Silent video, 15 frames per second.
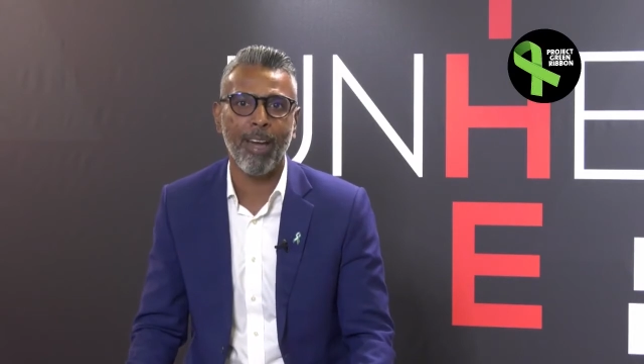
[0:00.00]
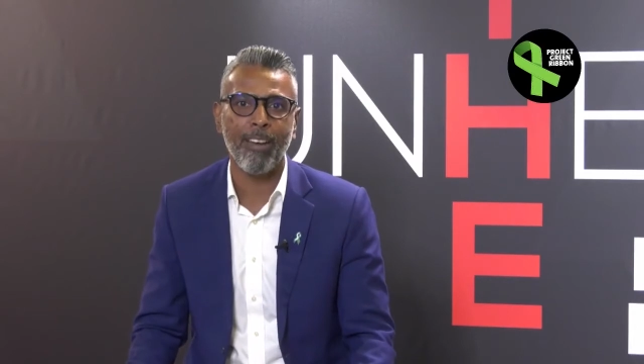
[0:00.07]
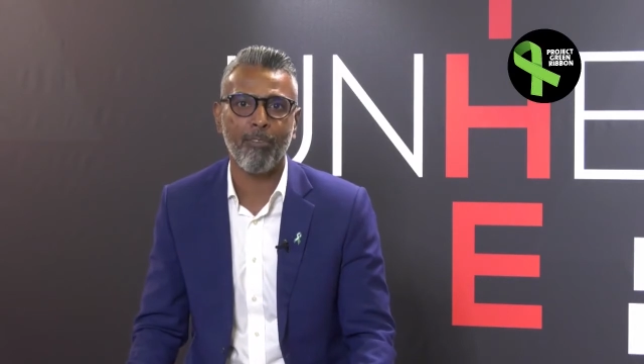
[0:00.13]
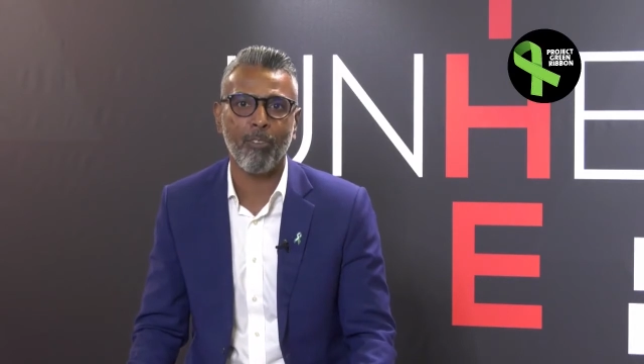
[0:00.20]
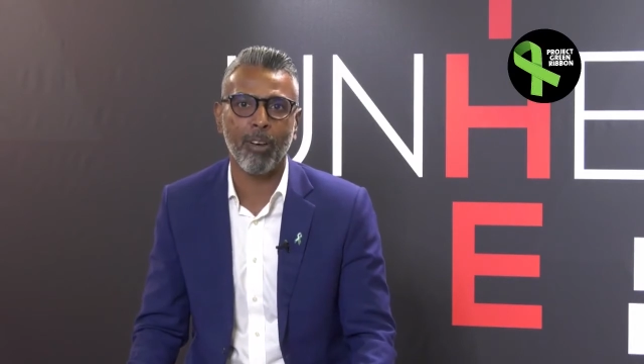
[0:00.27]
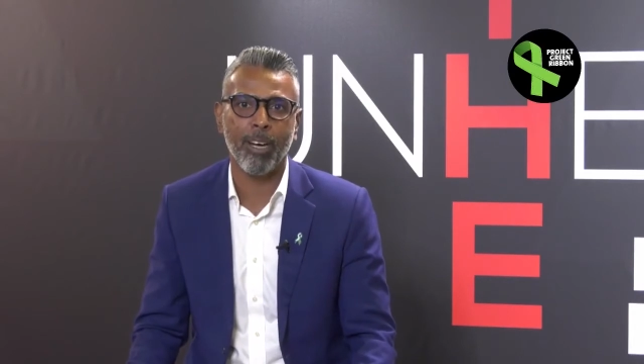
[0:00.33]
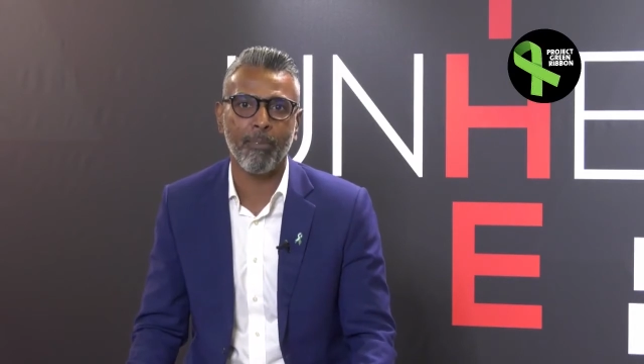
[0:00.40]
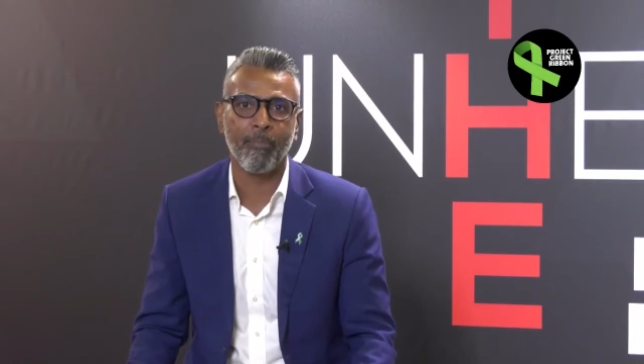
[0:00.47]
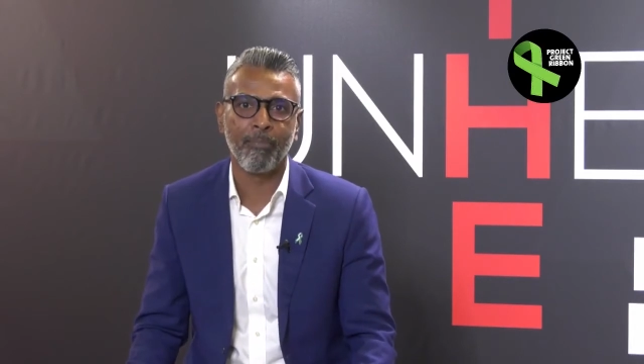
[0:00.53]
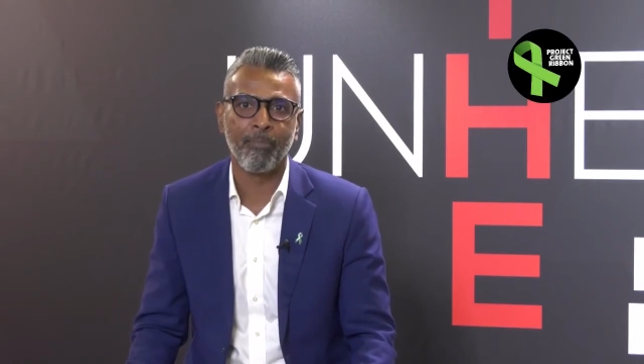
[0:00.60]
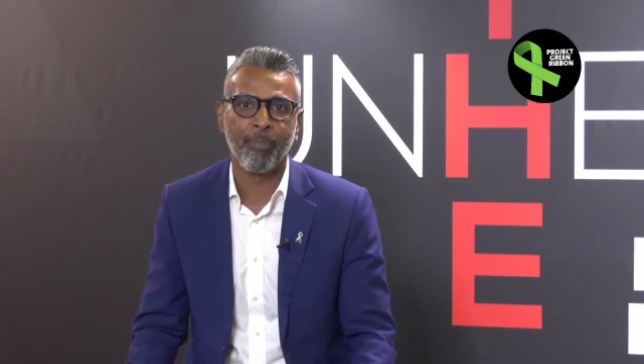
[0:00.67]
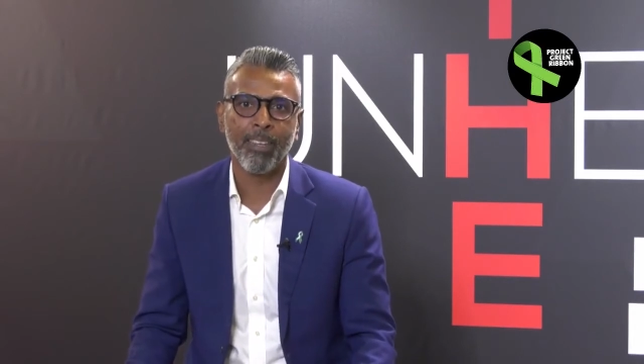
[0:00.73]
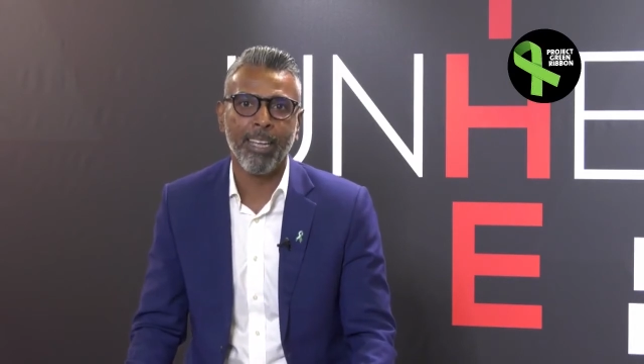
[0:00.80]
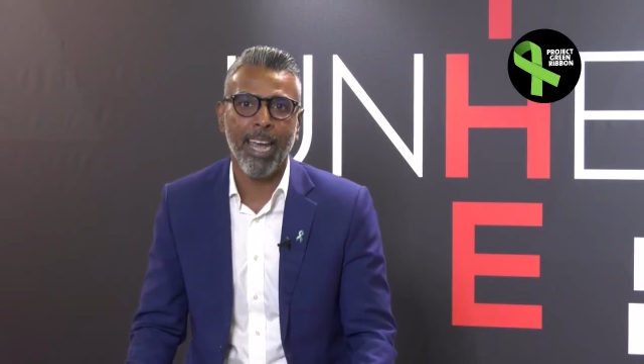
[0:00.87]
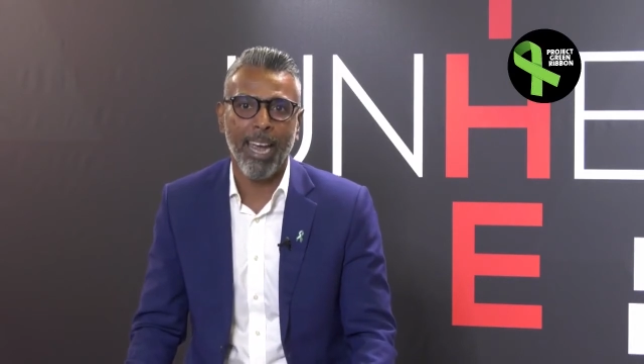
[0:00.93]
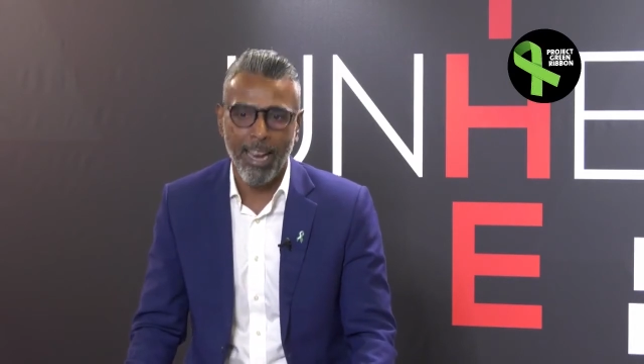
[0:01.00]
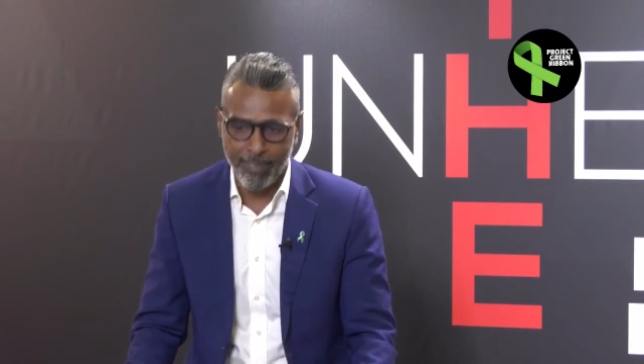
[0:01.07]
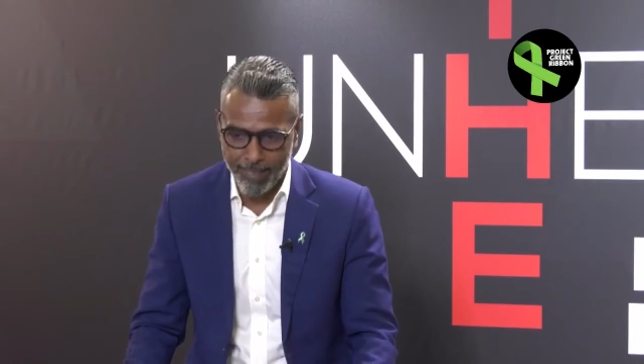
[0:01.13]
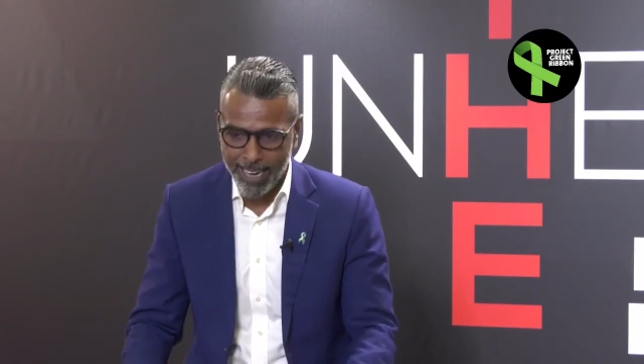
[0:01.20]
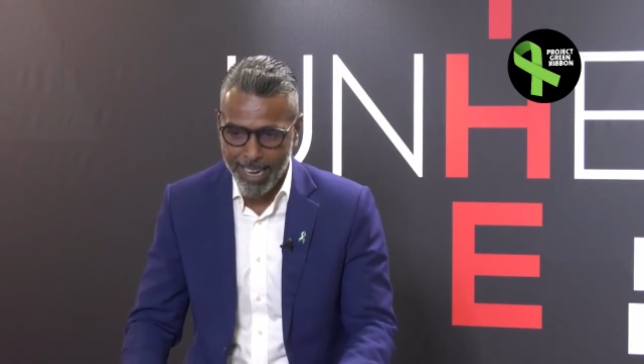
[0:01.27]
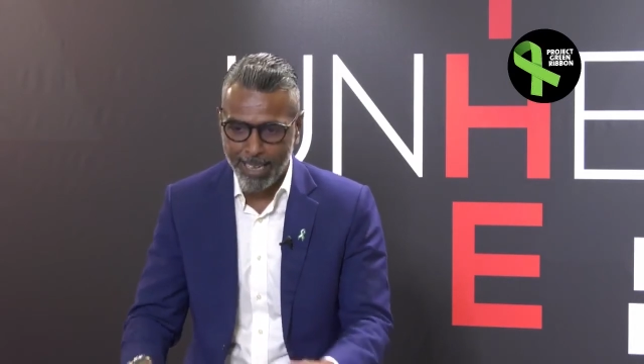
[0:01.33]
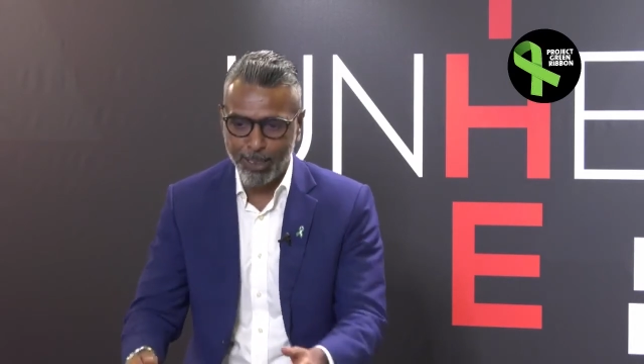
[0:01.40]
for her?" And
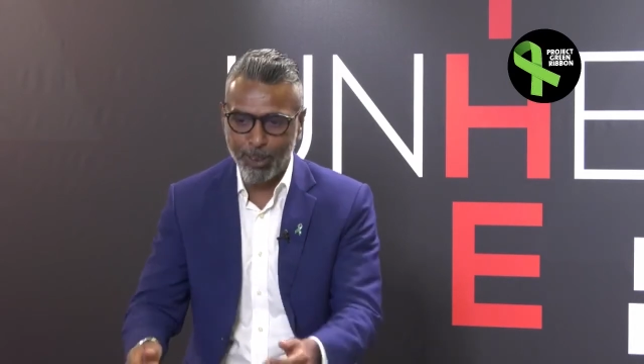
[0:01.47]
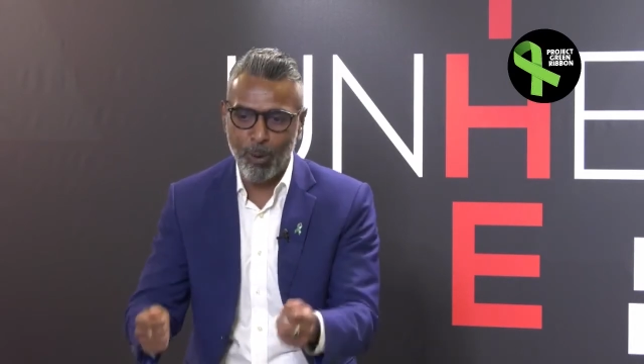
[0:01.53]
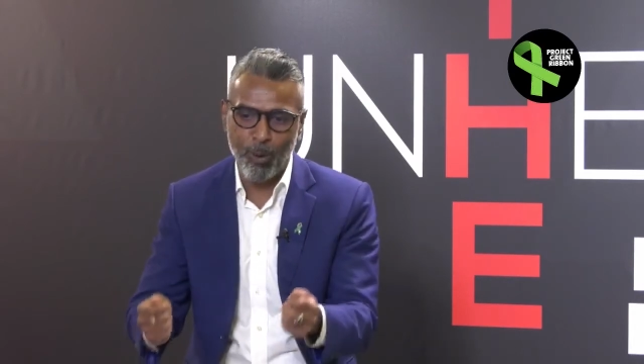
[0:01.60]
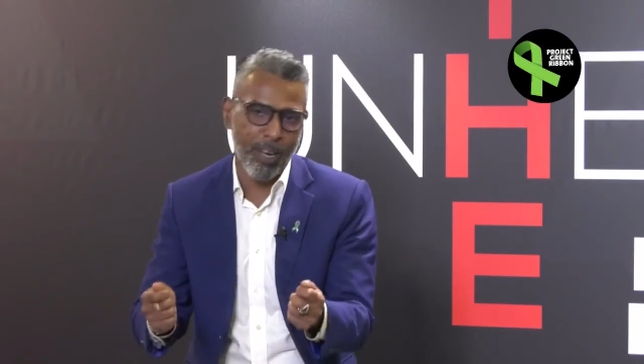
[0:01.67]
then I saw